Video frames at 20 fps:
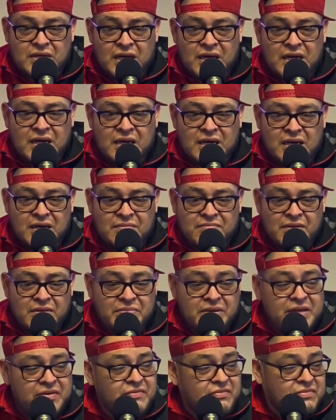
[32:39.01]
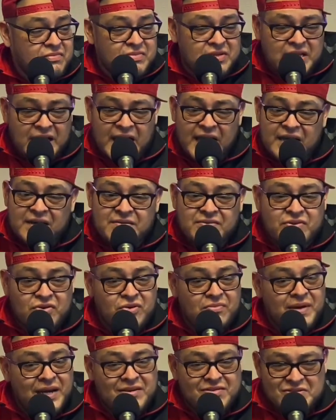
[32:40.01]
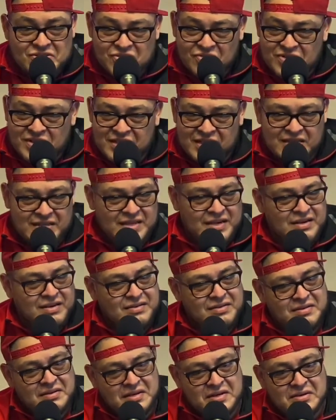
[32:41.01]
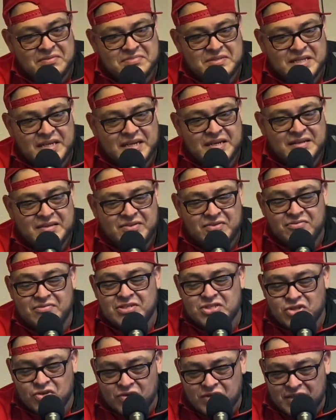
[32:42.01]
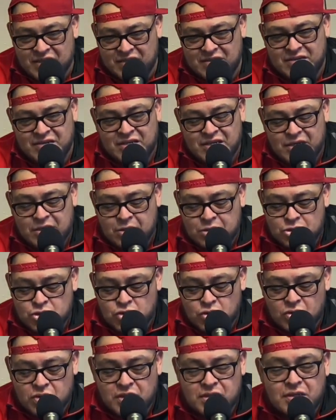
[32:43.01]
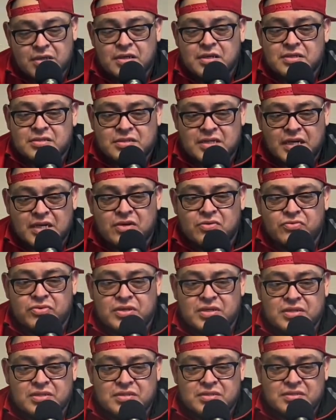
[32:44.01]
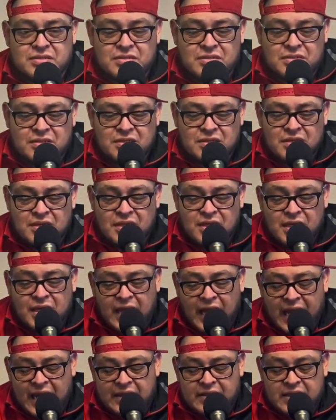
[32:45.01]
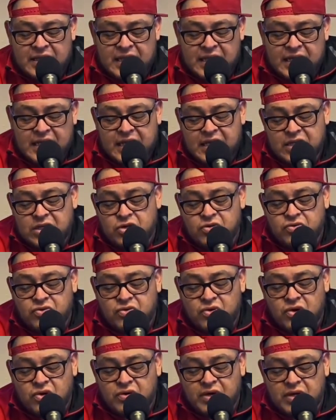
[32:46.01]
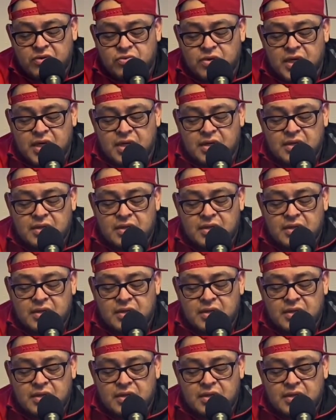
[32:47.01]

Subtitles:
Maybe even throw Michael Jordan in there. You know what I'm saying? Throw a Jordan, Tiger Woods, and then you throw in what?